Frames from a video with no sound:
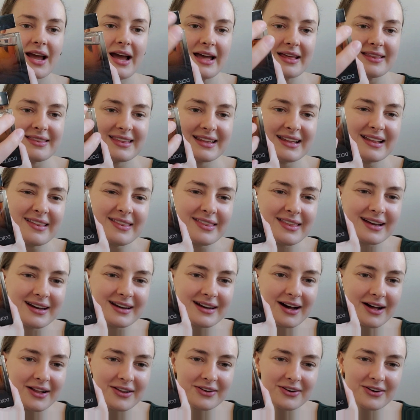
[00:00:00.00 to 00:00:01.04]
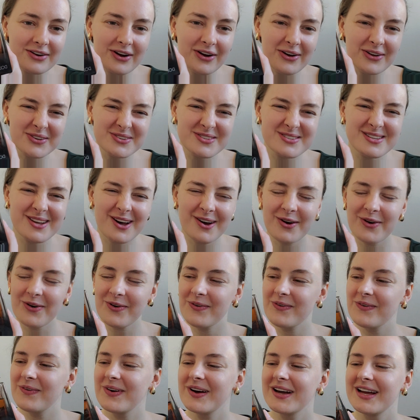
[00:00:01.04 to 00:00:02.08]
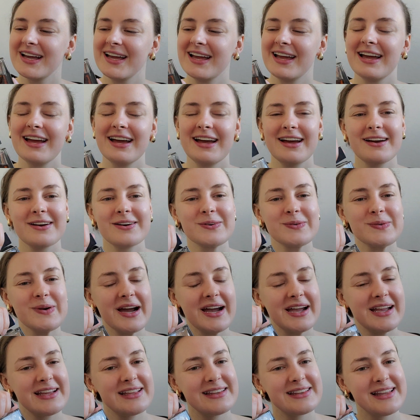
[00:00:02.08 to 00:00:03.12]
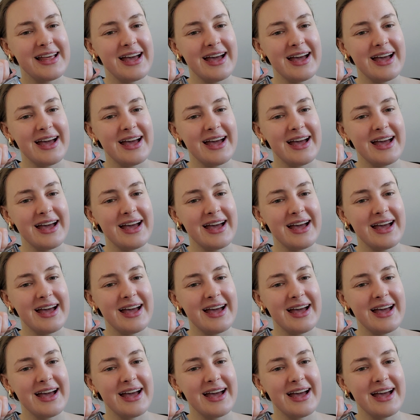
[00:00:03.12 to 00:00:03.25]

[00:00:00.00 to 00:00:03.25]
I think the color also, right,